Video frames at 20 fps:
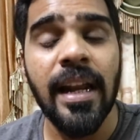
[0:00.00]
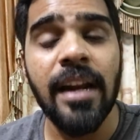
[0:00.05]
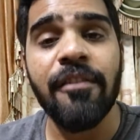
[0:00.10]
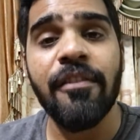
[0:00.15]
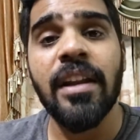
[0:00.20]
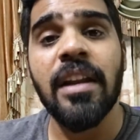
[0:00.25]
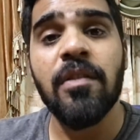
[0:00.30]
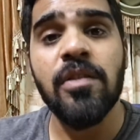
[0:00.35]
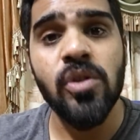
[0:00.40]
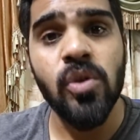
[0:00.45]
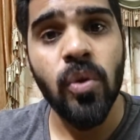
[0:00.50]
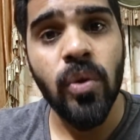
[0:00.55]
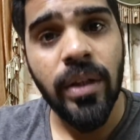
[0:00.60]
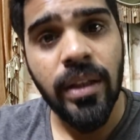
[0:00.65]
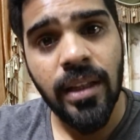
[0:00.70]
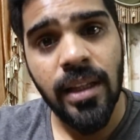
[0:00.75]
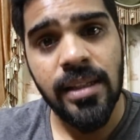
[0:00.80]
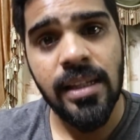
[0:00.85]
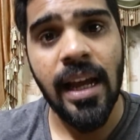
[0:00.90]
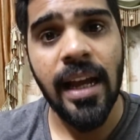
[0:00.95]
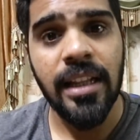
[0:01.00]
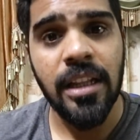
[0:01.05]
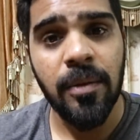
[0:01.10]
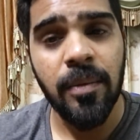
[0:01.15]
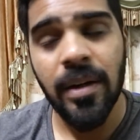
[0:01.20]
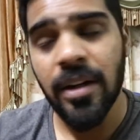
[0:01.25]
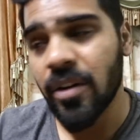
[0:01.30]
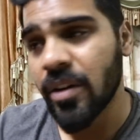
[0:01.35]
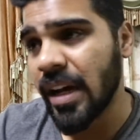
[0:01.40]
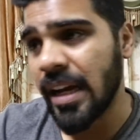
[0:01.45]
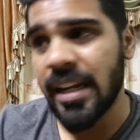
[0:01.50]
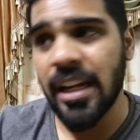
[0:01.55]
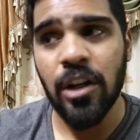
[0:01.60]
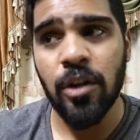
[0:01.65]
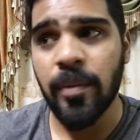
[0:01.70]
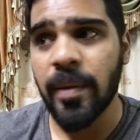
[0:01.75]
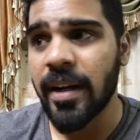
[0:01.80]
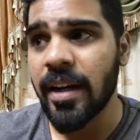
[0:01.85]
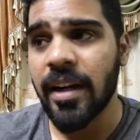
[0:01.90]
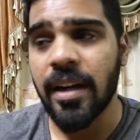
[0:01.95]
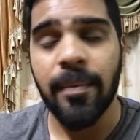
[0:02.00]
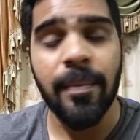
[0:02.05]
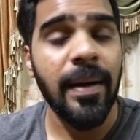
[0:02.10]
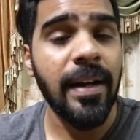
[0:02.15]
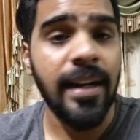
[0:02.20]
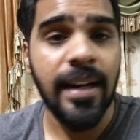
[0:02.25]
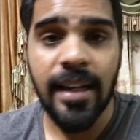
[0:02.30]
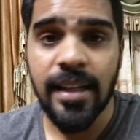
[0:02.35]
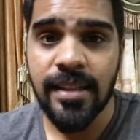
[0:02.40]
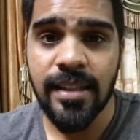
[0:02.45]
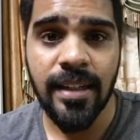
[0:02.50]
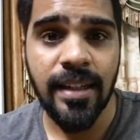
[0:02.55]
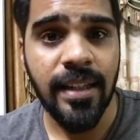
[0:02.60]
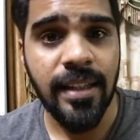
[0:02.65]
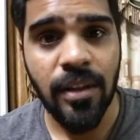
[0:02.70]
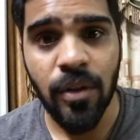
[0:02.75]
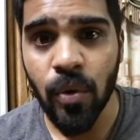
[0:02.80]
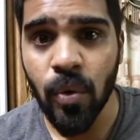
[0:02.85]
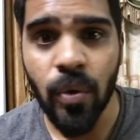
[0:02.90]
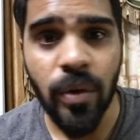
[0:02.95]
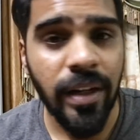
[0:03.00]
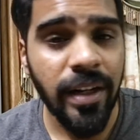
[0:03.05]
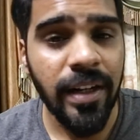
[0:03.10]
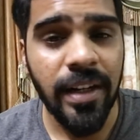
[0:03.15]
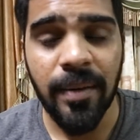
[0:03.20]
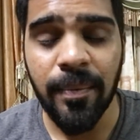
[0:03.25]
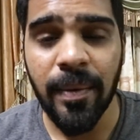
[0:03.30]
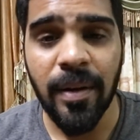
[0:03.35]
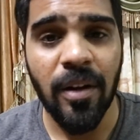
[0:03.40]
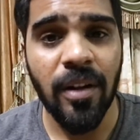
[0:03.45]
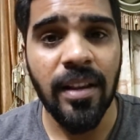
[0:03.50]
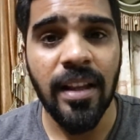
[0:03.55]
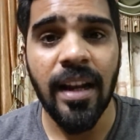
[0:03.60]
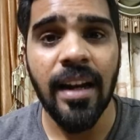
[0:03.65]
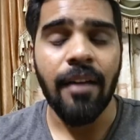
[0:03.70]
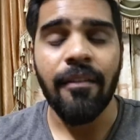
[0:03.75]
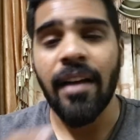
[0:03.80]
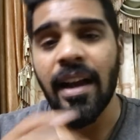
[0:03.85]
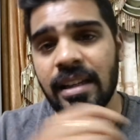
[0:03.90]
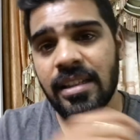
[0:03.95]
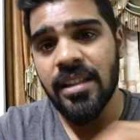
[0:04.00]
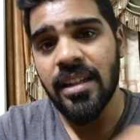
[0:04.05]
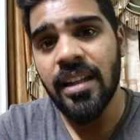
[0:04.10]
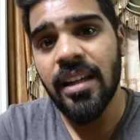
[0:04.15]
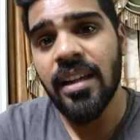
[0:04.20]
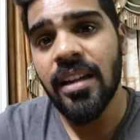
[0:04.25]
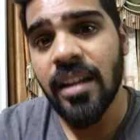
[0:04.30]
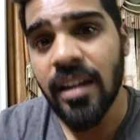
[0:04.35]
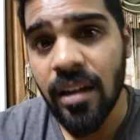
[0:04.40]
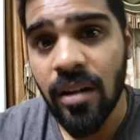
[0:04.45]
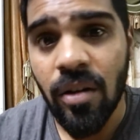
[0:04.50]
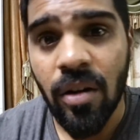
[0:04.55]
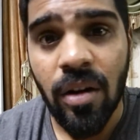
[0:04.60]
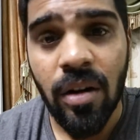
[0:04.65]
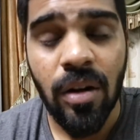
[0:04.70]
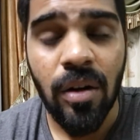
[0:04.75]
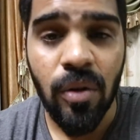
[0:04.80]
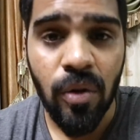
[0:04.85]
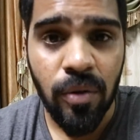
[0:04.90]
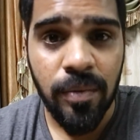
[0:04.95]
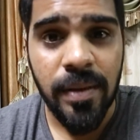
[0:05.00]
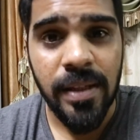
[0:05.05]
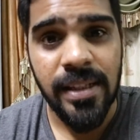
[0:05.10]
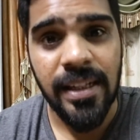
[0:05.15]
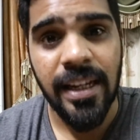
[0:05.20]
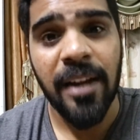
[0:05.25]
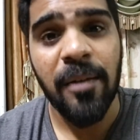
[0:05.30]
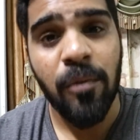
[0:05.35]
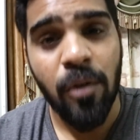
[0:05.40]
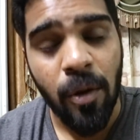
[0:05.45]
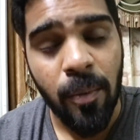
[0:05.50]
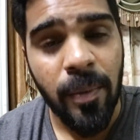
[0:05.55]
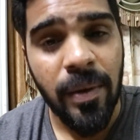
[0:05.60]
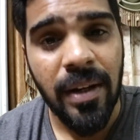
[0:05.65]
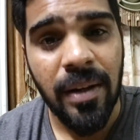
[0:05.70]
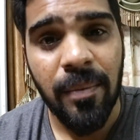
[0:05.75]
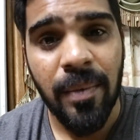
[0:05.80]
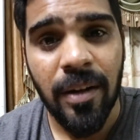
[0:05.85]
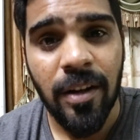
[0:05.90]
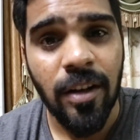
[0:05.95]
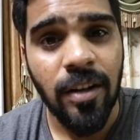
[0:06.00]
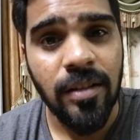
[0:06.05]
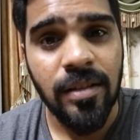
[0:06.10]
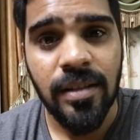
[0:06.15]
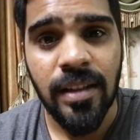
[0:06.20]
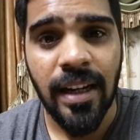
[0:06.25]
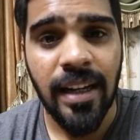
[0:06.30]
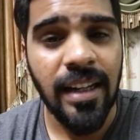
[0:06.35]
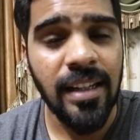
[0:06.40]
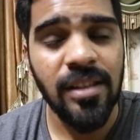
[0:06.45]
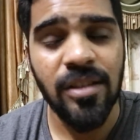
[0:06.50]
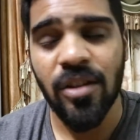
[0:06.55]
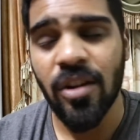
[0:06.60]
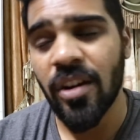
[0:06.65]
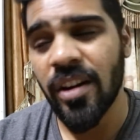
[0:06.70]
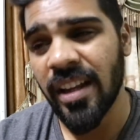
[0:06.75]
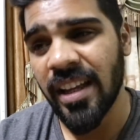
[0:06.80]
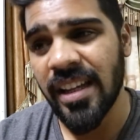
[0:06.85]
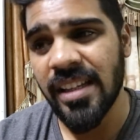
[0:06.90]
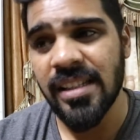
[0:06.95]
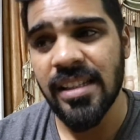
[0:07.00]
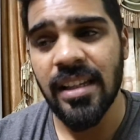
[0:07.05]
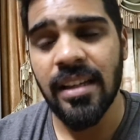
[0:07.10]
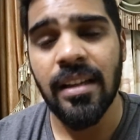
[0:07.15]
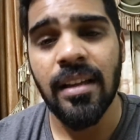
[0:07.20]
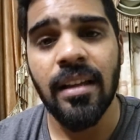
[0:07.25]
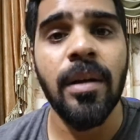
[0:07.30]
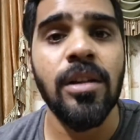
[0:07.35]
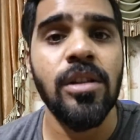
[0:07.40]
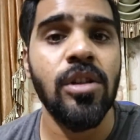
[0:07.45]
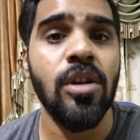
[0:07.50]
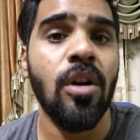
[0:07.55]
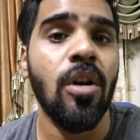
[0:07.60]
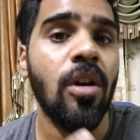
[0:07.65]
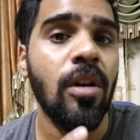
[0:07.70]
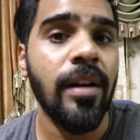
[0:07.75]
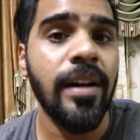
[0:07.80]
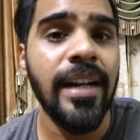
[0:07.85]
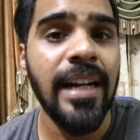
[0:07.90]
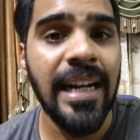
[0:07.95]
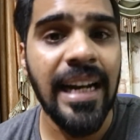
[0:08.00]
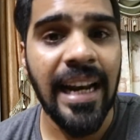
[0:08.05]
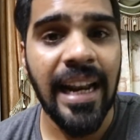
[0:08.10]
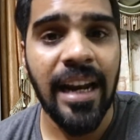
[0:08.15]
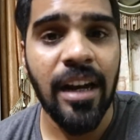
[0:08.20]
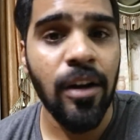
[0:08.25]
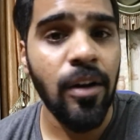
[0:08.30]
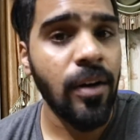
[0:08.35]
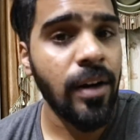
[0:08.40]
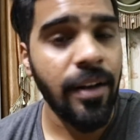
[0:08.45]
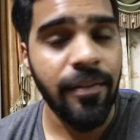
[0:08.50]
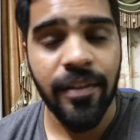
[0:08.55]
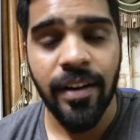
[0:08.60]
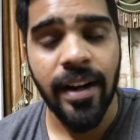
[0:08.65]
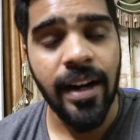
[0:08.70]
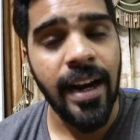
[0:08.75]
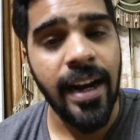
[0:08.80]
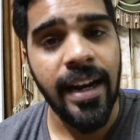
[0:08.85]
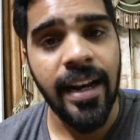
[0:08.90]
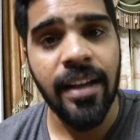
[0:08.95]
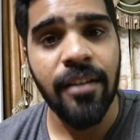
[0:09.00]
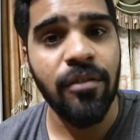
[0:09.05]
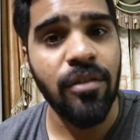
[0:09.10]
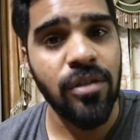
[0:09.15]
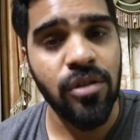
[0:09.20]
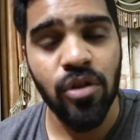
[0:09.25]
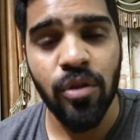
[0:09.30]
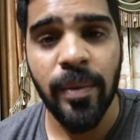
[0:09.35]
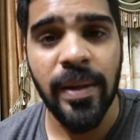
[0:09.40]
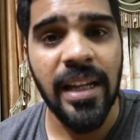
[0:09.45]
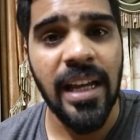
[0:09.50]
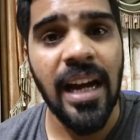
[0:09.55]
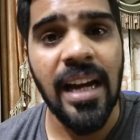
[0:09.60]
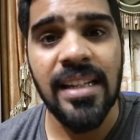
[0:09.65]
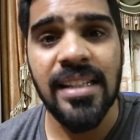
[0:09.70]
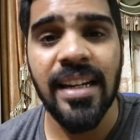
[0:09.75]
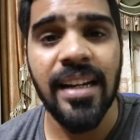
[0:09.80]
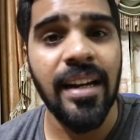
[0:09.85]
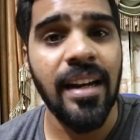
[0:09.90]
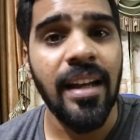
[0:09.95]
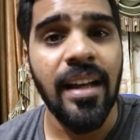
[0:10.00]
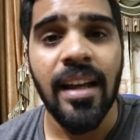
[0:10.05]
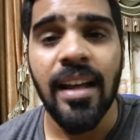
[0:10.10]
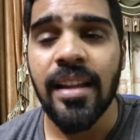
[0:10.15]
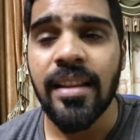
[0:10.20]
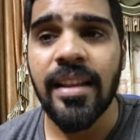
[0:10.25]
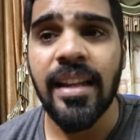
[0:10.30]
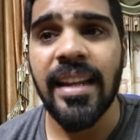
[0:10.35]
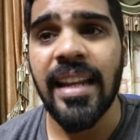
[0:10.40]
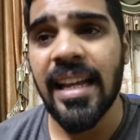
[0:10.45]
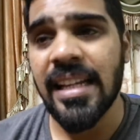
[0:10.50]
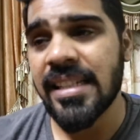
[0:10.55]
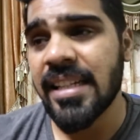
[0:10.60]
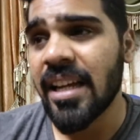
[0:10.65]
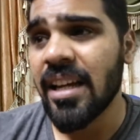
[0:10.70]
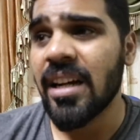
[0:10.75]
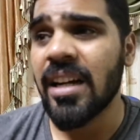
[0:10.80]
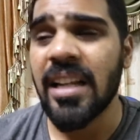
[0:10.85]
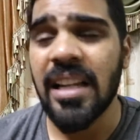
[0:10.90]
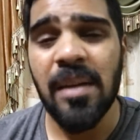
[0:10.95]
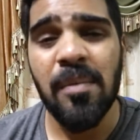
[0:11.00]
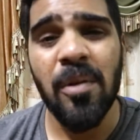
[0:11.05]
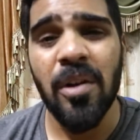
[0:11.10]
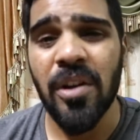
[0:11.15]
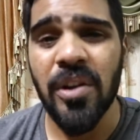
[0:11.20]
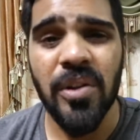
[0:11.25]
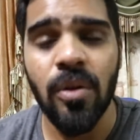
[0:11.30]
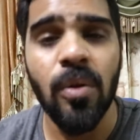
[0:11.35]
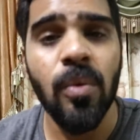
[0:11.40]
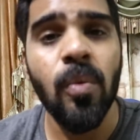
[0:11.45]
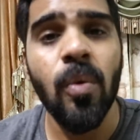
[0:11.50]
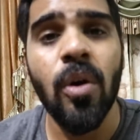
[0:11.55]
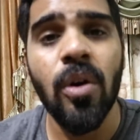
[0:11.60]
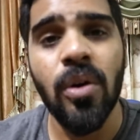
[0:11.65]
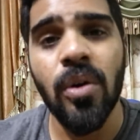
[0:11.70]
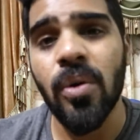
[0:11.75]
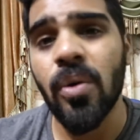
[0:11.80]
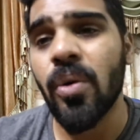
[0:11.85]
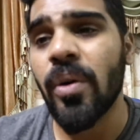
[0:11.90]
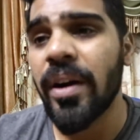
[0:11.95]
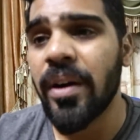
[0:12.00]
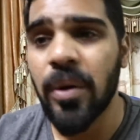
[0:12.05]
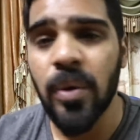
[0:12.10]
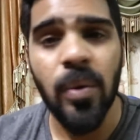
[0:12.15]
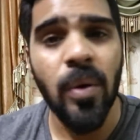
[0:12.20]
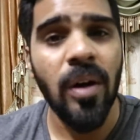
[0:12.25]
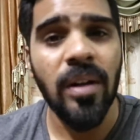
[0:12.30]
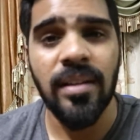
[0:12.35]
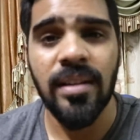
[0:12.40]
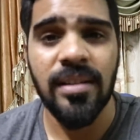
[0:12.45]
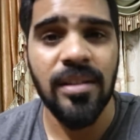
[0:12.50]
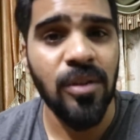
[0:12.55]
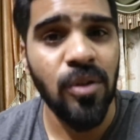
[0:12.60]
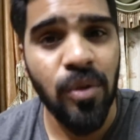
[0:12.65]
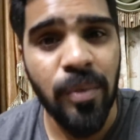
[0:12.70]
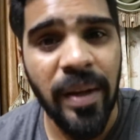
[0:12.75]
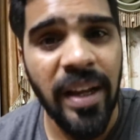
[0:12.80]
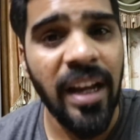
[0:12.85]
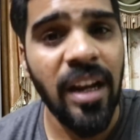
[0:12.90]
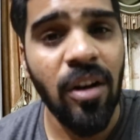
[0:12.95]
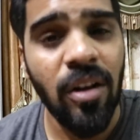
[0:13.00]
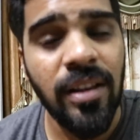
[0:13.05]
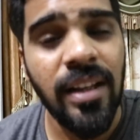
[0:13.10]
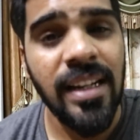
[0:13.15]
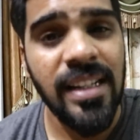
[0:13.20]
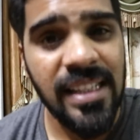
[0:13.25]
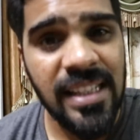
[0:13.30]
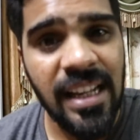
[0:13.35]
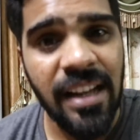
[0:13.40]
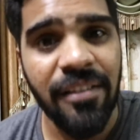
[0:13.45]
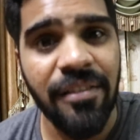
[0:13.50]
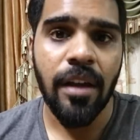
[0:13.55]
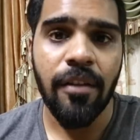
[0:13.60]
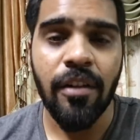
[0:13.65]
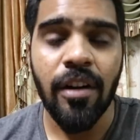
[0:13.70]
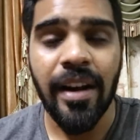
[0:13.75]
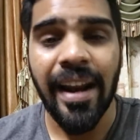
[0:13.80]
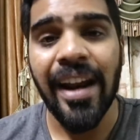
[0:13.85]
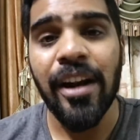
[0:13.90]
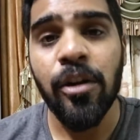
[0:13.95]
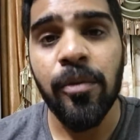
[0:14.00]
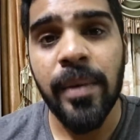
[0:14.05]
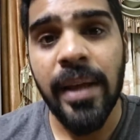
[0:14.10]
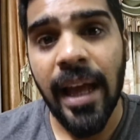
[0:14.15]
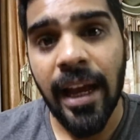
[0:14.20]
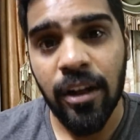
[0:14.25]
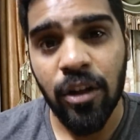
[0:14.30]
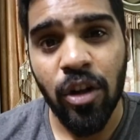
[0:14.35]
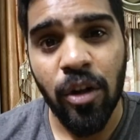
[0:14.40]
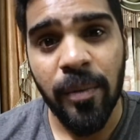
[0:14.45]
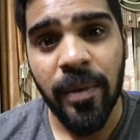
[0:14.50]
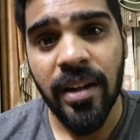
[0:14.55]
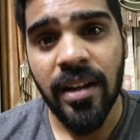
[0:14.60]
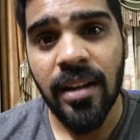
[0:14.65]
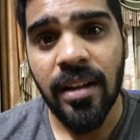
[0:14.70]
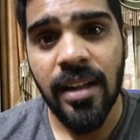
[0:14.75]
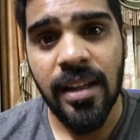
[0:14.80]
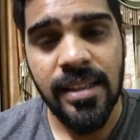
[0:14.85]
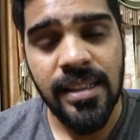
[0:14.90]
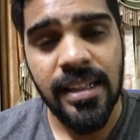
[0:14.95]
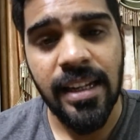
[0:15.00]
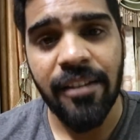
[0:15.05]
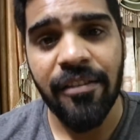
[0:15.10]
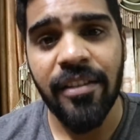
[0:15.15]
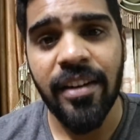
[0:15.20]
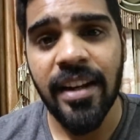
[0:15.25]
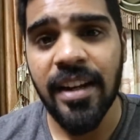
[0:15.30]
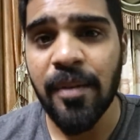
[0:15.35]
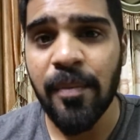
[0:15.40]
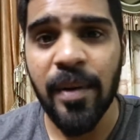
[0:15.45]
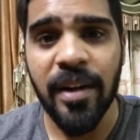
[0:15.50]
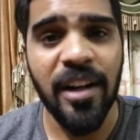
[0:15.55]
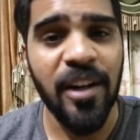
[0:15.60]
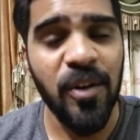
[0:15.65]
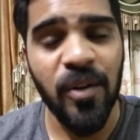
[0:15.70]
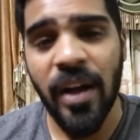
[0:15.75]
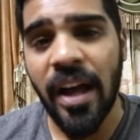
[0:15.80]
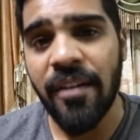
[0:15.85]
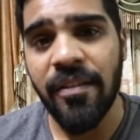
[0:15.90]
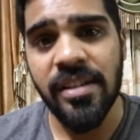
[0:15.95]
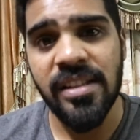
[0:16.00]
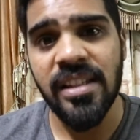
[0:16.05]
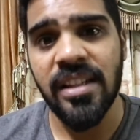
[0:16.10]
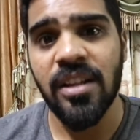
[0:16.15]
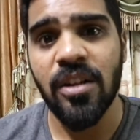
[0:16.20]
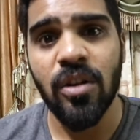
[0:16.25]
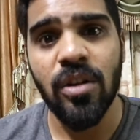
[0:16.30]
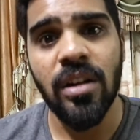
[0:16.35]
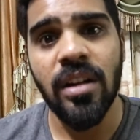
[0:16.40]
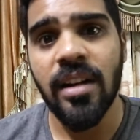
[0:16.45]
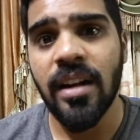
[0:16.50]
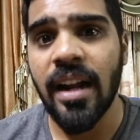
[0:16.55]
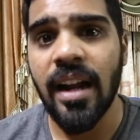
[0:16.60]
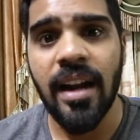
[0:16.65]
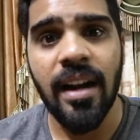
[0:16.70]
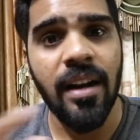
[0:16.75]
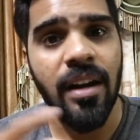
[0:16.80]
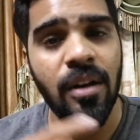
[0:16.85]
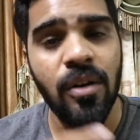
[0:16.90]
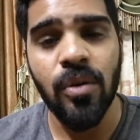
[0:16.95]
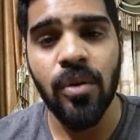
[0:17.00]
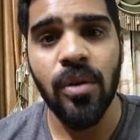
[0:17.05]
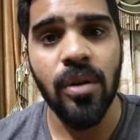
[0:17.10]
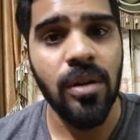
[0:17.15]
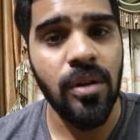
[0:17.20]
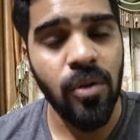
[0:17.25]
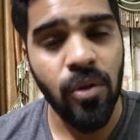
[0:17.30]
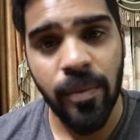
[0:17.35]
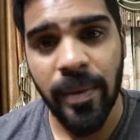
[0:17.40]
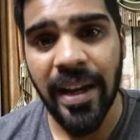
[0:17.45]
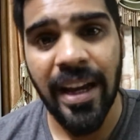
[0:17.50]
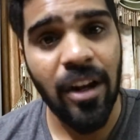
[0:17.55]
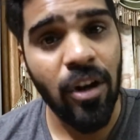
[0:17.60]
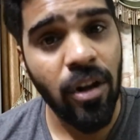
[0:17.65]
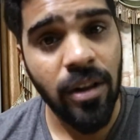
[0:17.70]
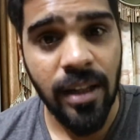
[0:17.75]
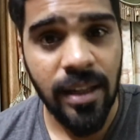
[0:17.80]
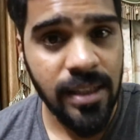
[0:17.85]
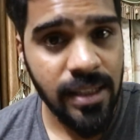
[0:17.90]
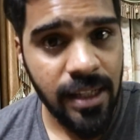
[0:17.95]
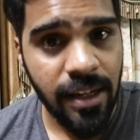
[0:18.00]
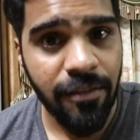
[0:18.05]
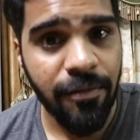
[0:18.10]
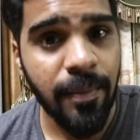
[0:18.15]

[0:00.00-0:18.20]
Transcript: And when I was doing this Hyderabad to Kanyakumari trip and recently the Ooty trip and all that, I've actually did not lube the chain properly, because it is not easy, because you're already drained out after riding for so many hours, and the next day early morning you don't want to go and do all this lubing and all that stuff. If you're trying to be economical, it's definitely better to have a G-roller and do your lubing and all that stuff.